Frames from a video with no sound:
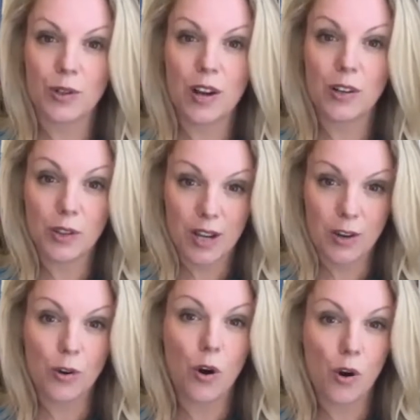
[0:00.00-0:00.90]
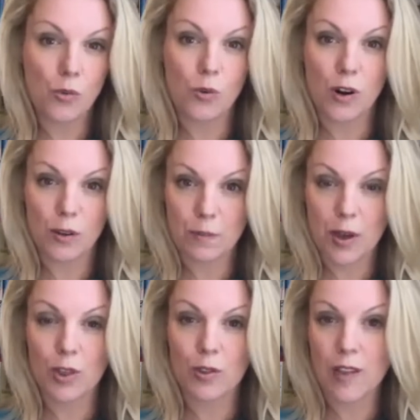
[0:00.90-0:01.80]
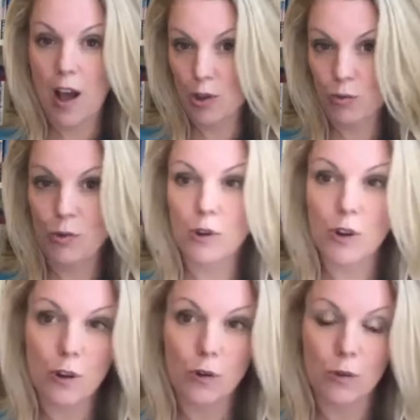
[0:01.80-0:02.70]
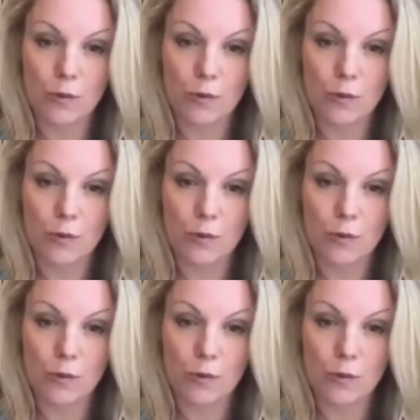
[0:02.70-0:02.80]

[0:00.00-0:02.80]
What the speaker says: not only in her own work, but now through you.